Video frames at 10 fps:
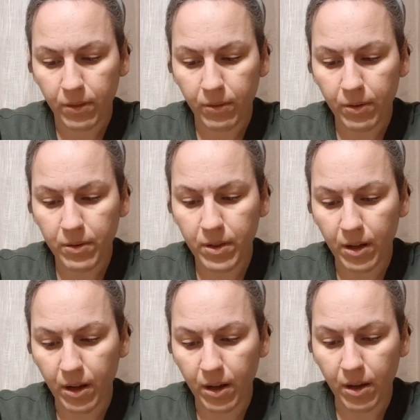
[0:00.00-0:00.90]
Through
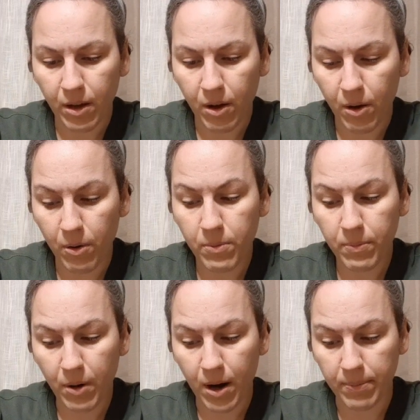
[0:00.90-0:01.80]
the home
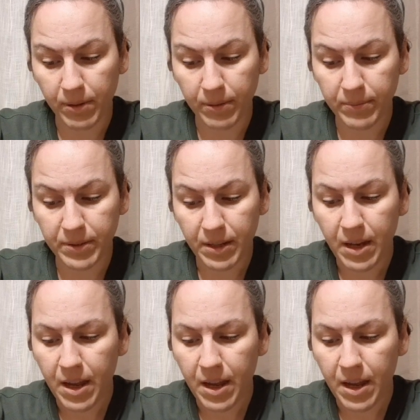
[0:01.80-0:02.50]
problems,